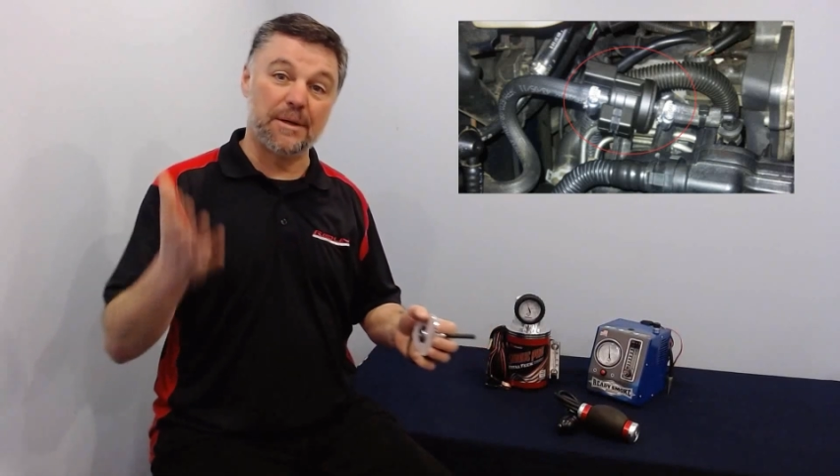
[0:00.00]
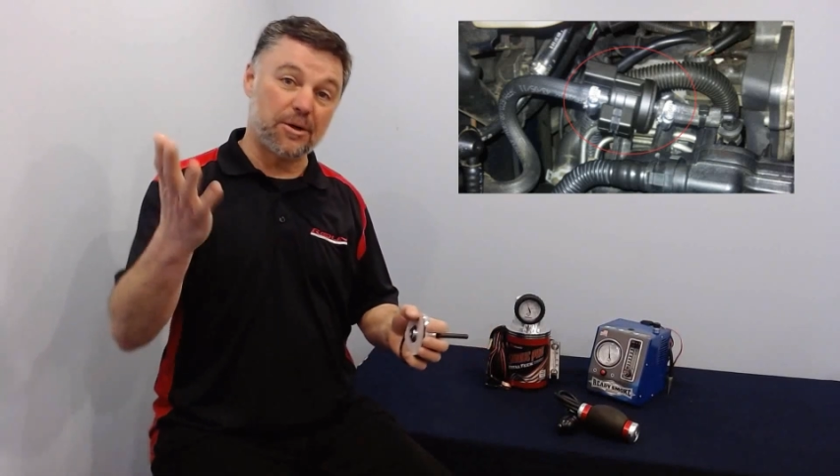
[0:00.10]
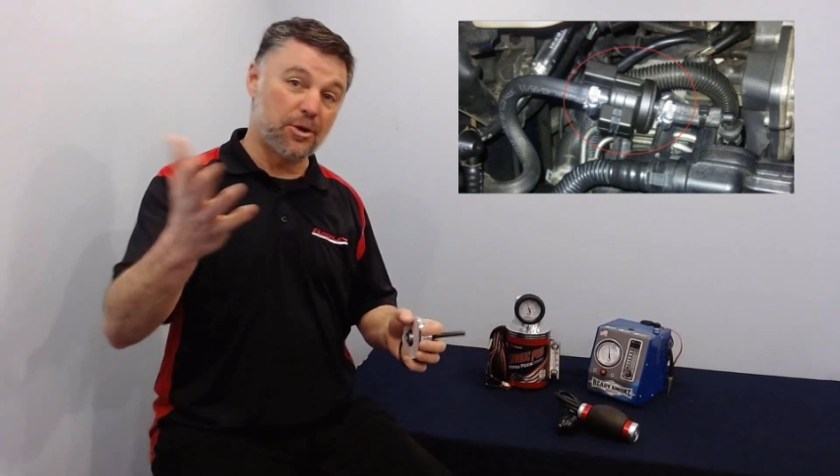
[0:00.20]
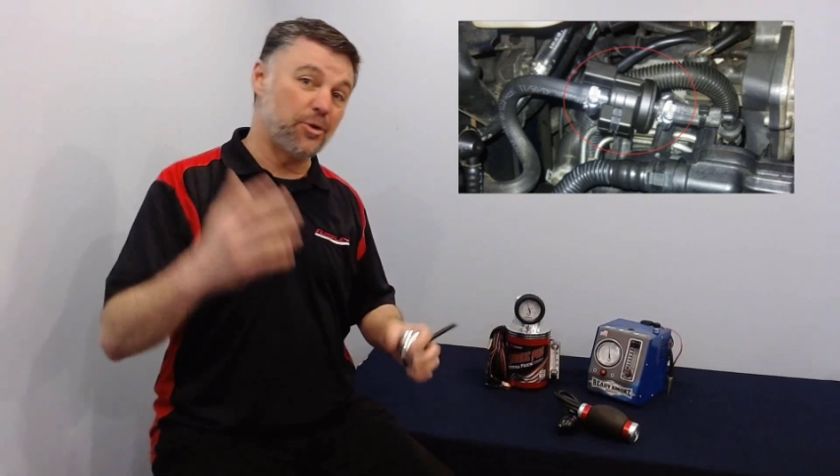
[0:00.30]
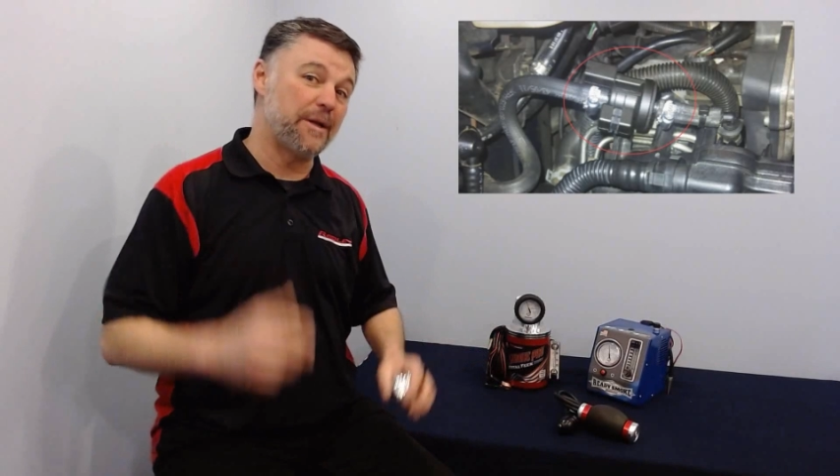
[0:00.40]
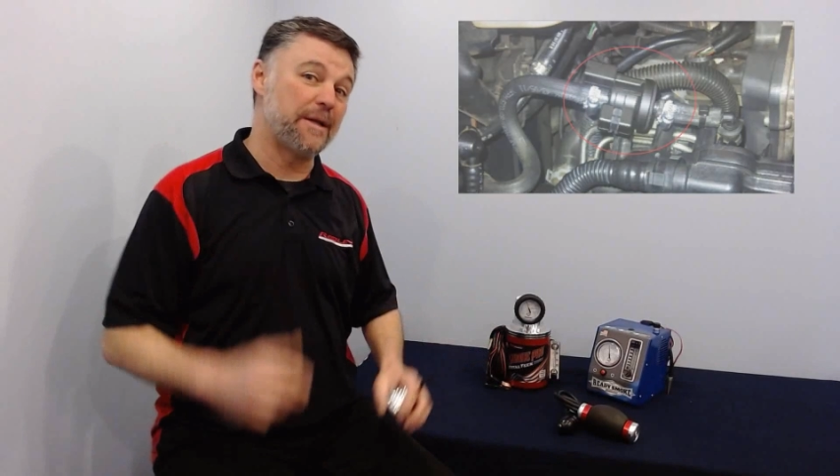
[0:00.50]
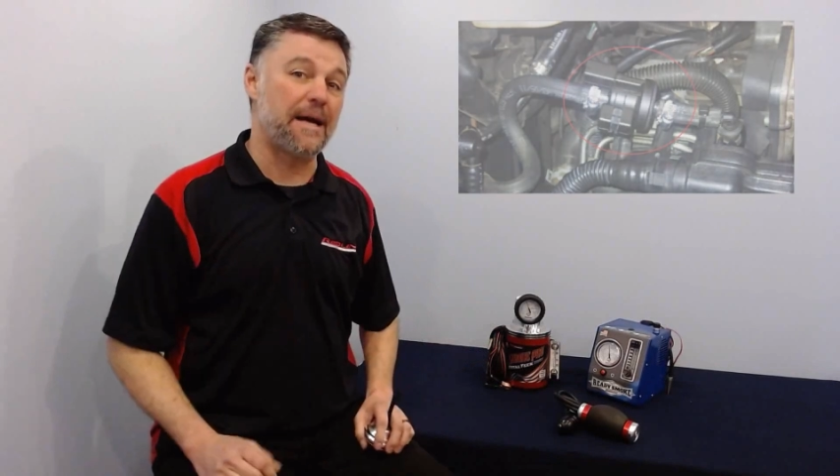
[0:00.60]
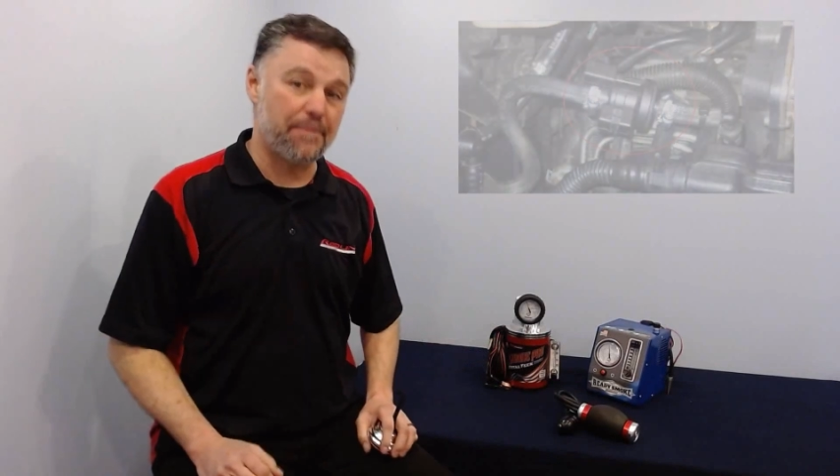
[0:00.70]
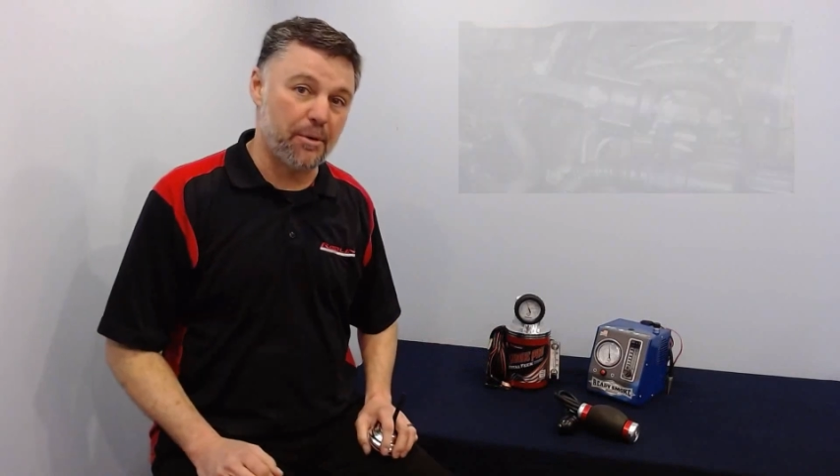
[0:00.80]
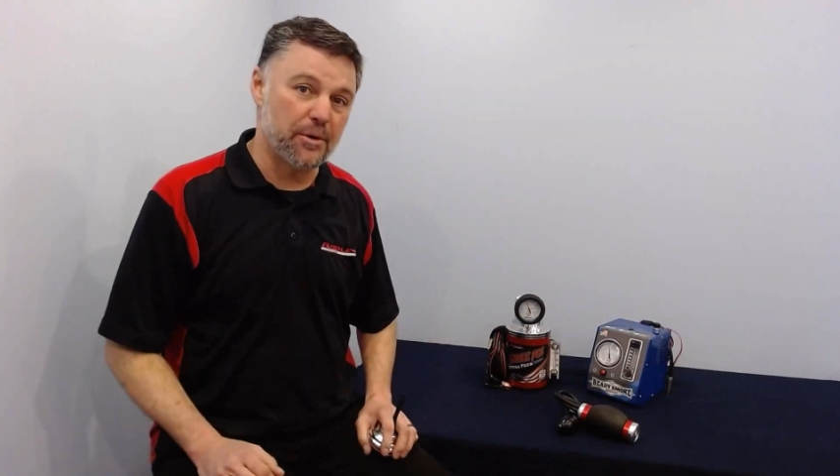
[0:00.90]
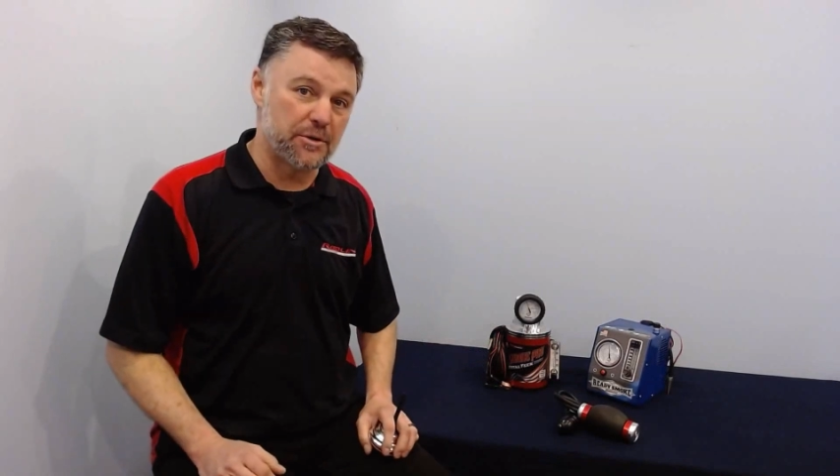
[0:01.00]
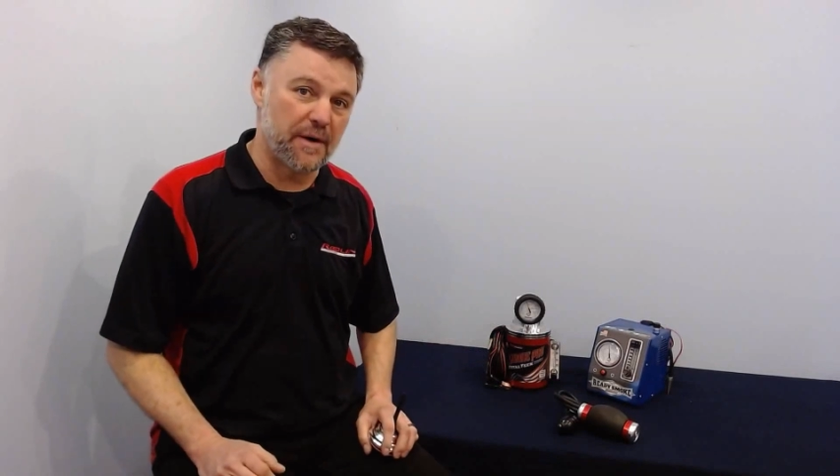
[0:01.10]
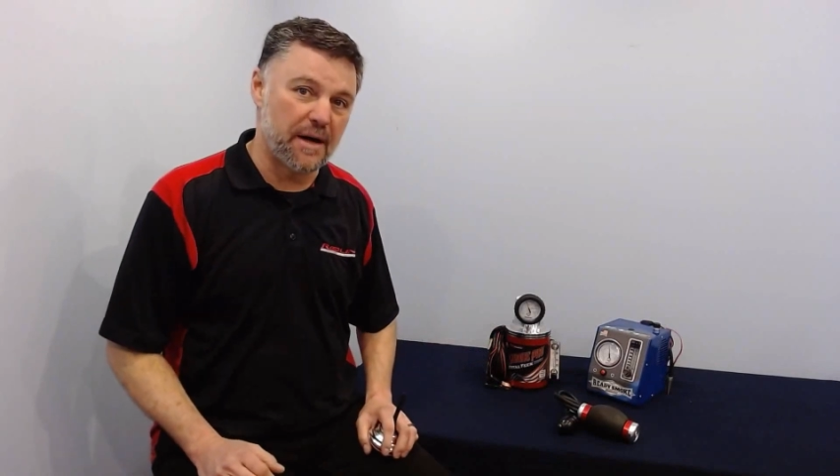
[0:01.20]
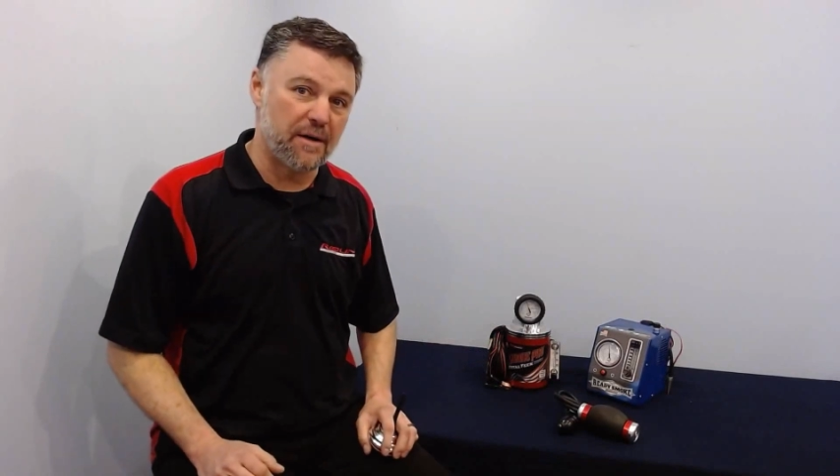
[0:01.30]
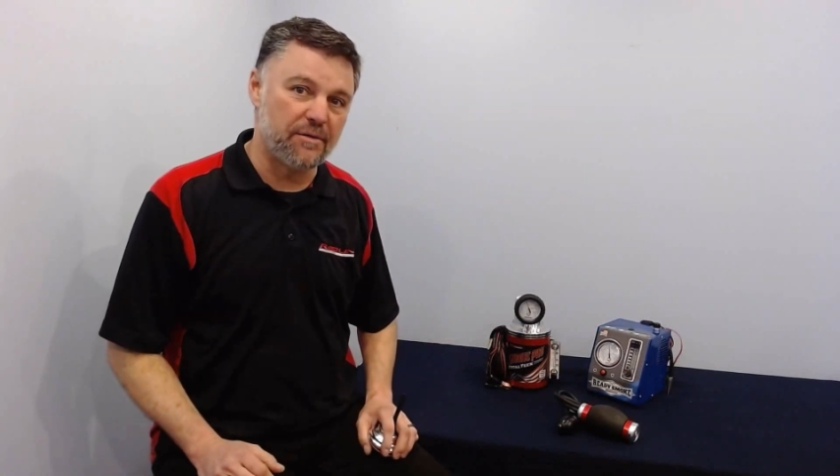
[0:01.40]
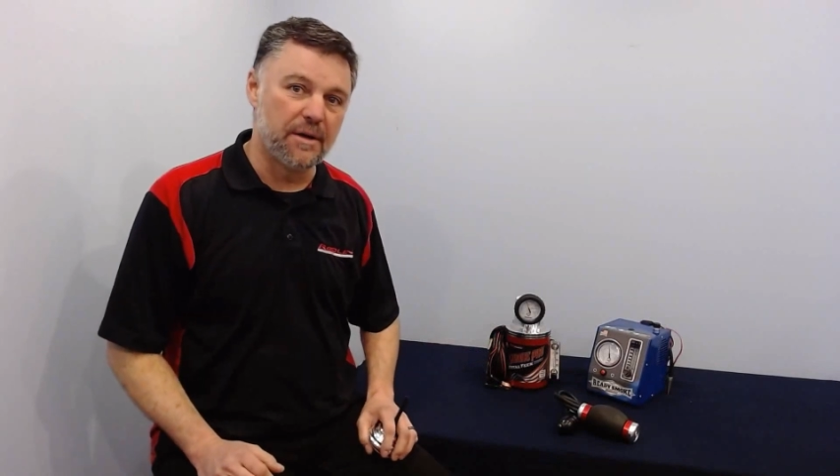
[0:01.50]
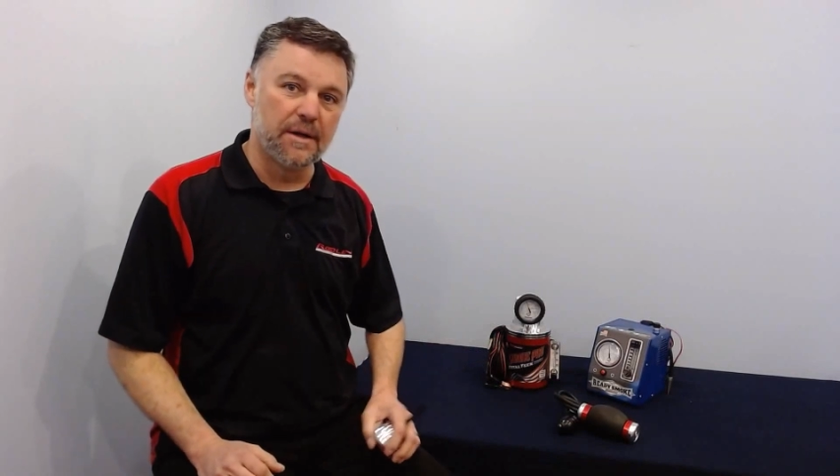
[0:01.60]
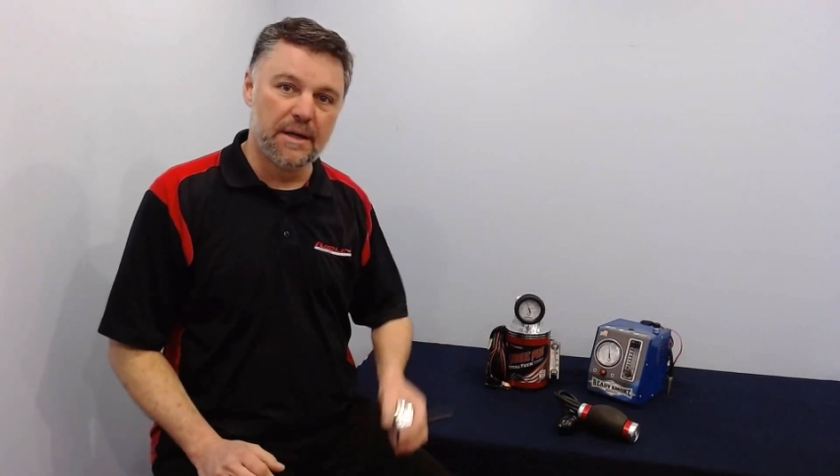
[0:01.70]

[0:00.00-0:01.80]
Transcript: including that purge valve.